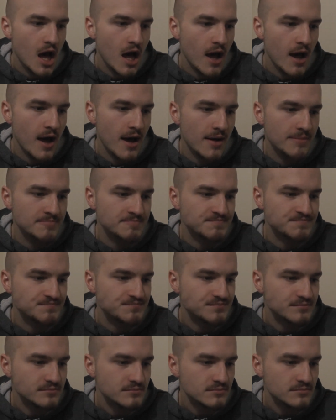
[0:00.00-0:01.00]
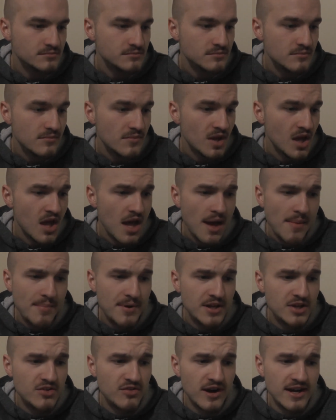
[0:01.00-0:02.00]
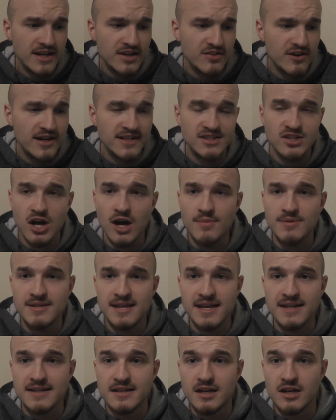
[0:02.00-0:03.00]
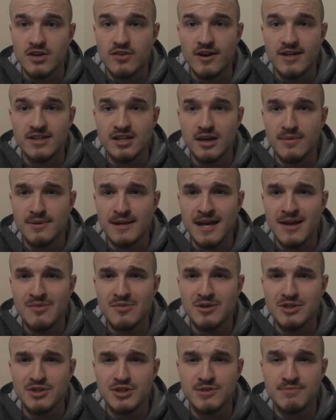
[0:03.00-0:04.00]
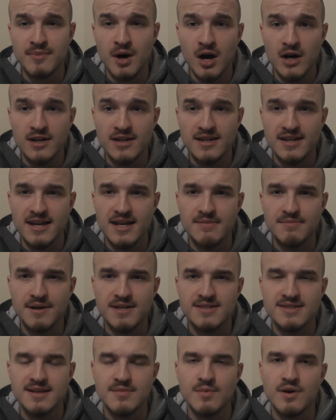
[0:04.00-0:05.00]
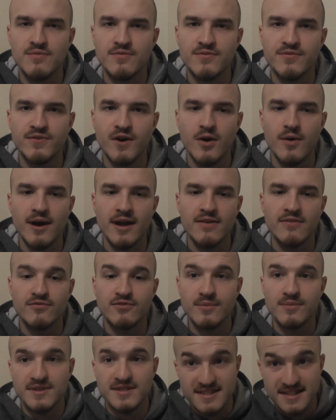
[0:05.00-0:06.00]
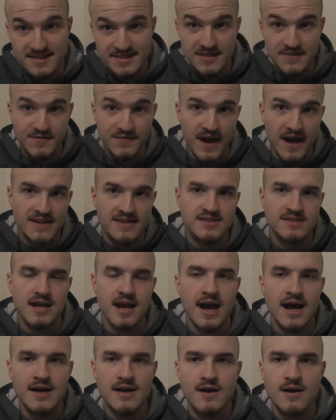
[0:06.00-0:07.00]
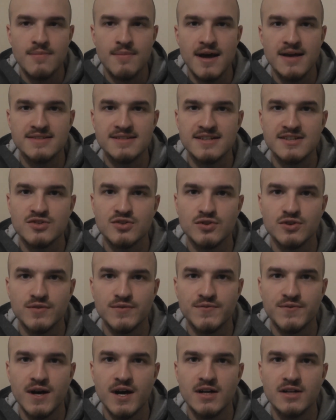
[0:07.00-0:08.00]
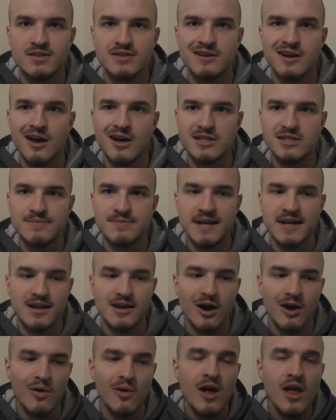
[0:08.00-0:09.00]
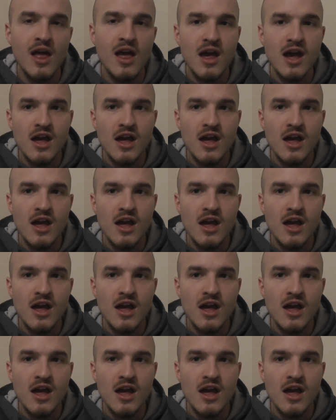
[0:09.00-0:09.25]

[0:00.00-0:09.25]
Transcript: But a great derby day. A great derby day, which was marred at the end by someone throwing from the City fans as they scored the third last-minute goal,